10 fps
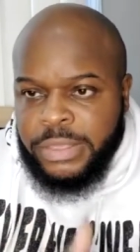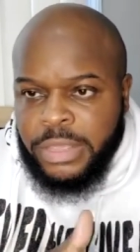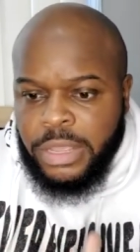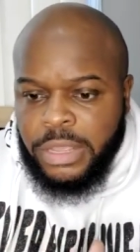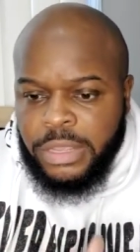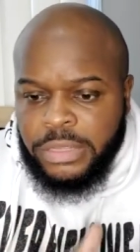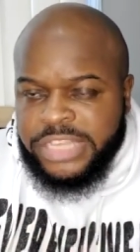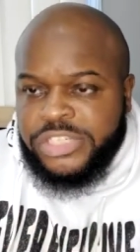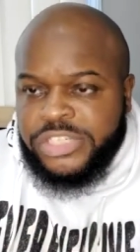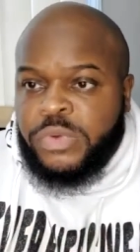uh,
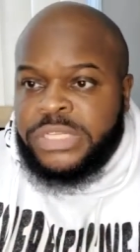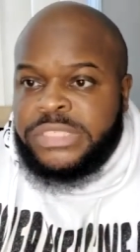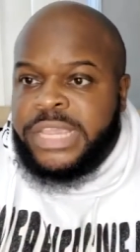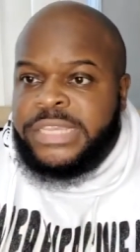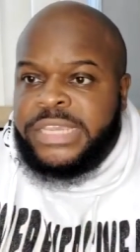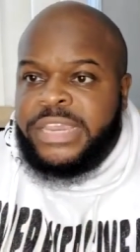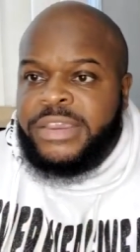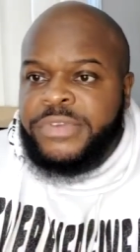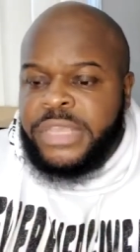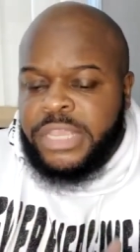that you want to take care
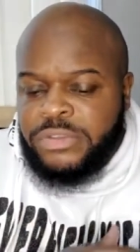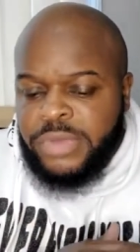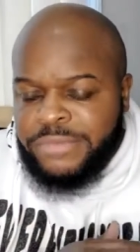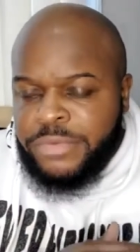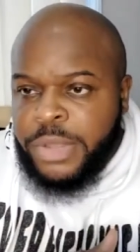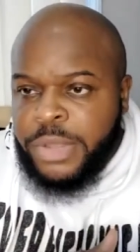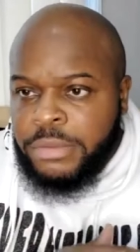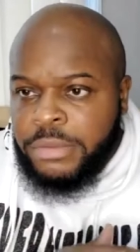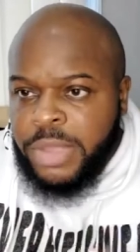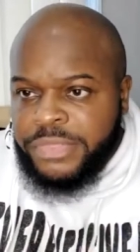of, and you have a,
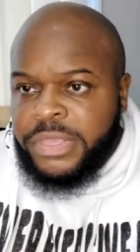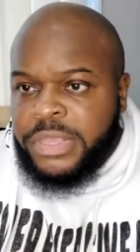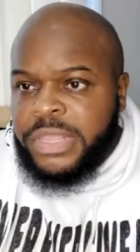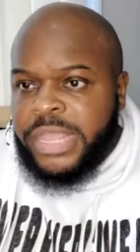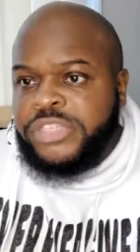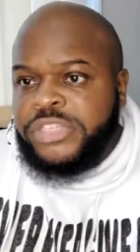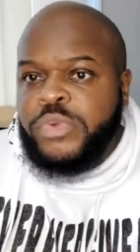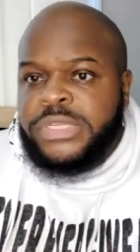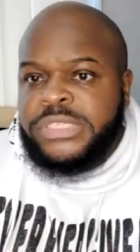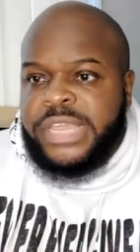a mother that you
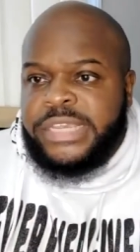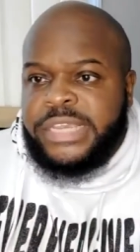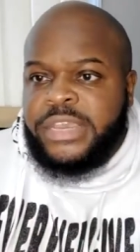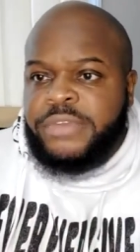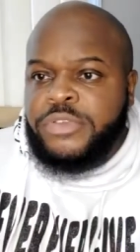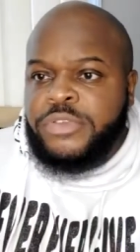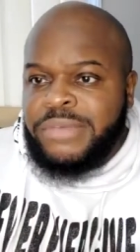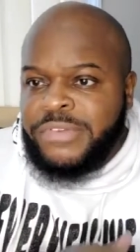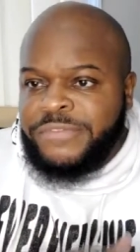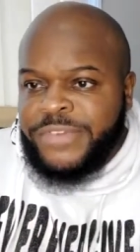want to take care of, and you
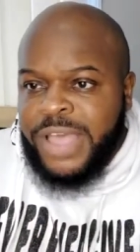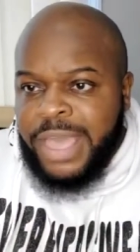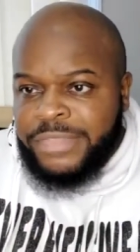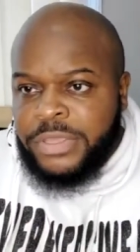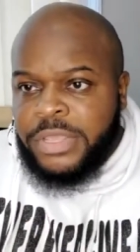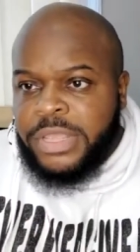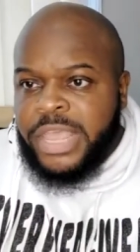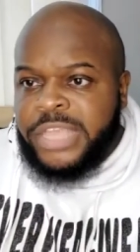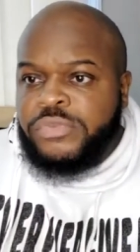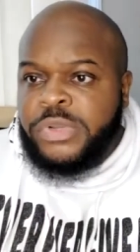have a father
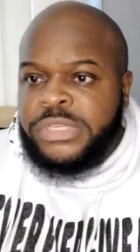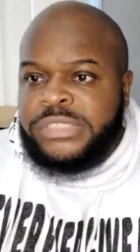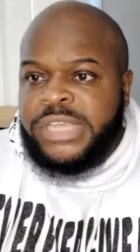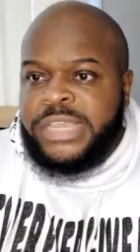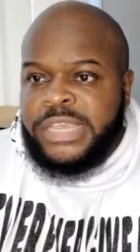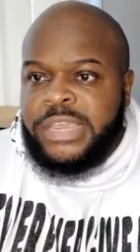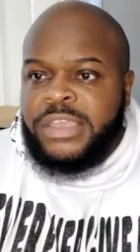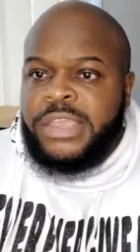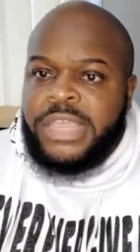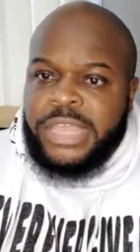that you want to take care of,
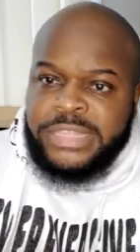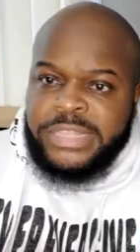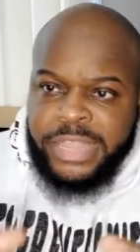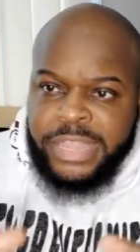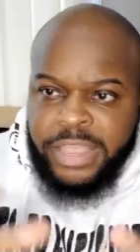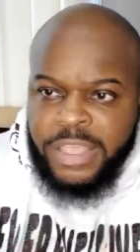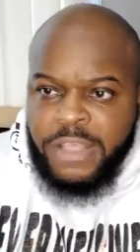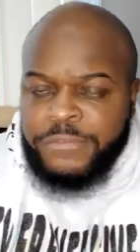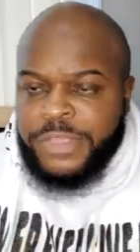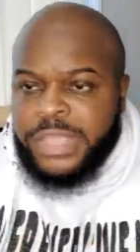and then their
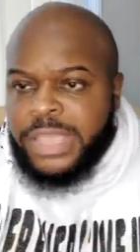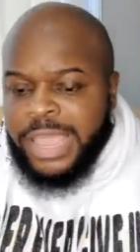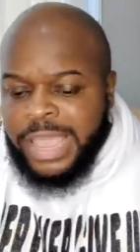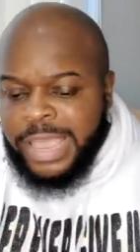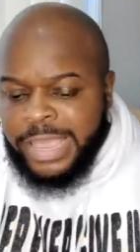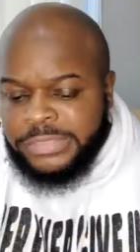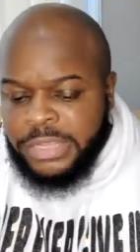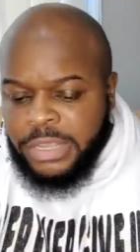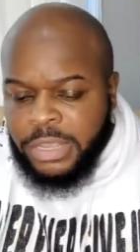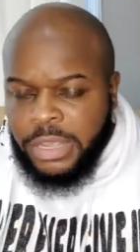health has
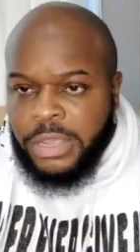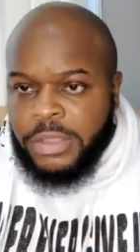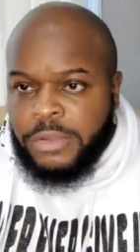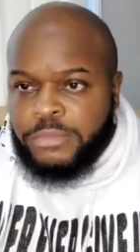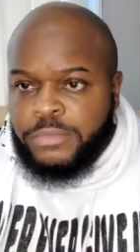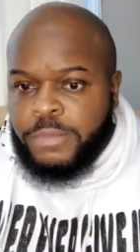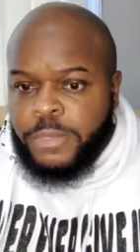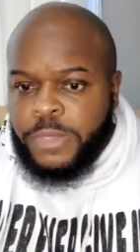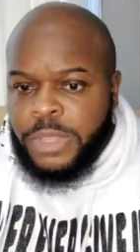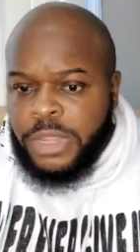um,
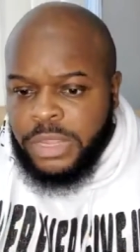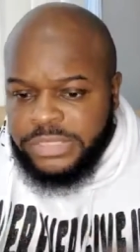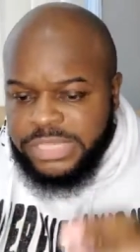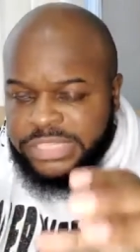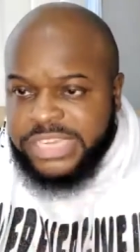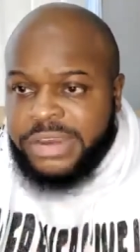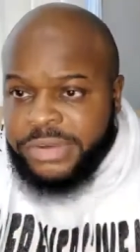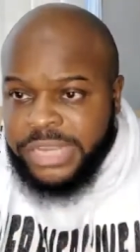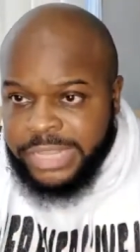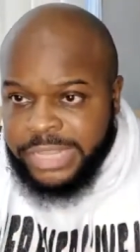uh,
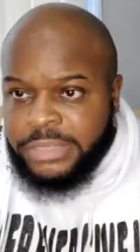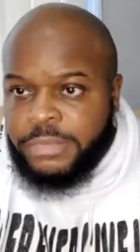deteriorated